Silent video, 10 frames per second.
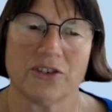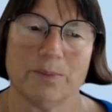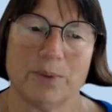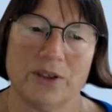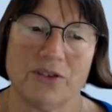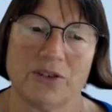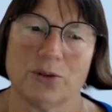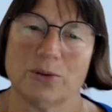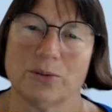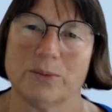and
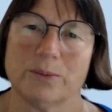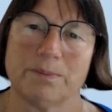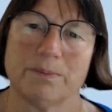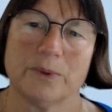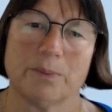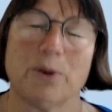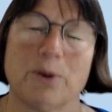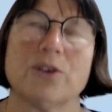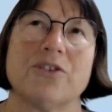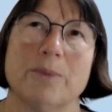political
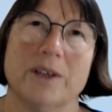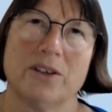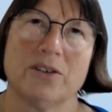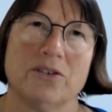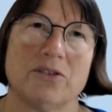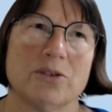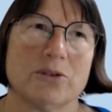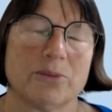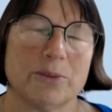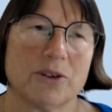policymakers,
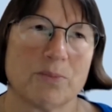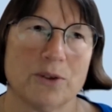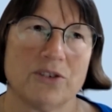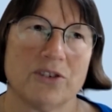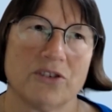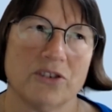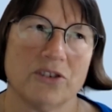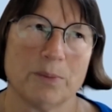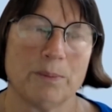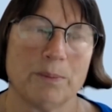not so much politicians,
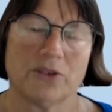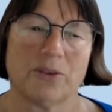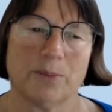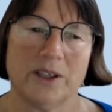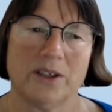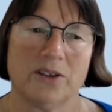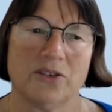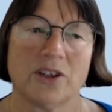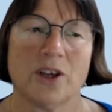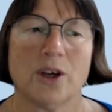but
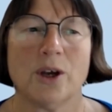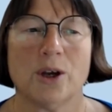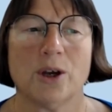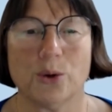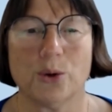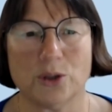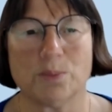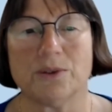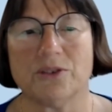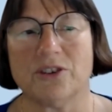policymakers who are
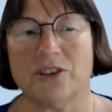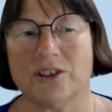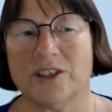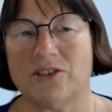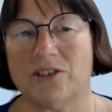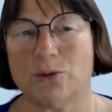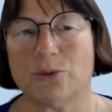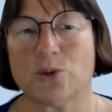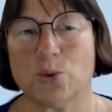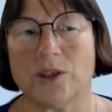open to the idea
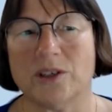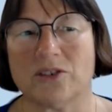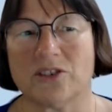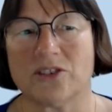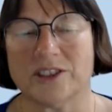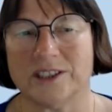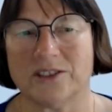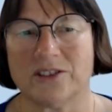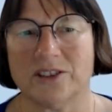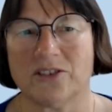of talking to
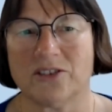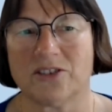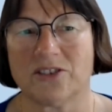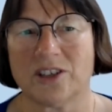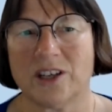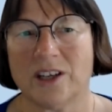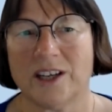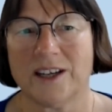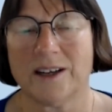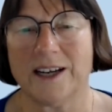scientists.
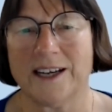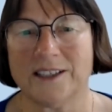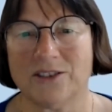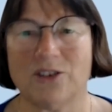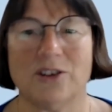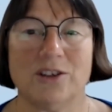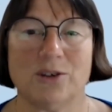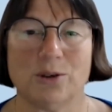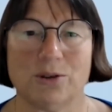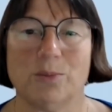And you need
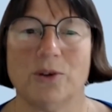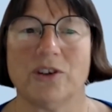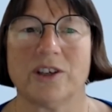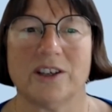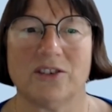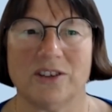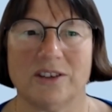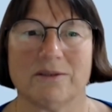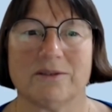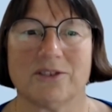good
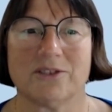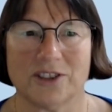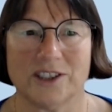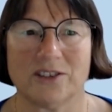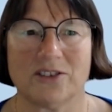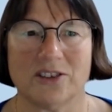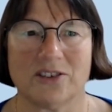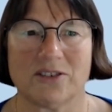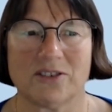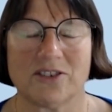communicating
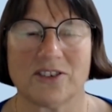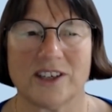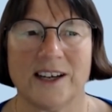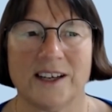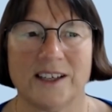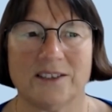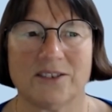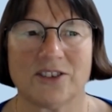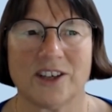scientists. And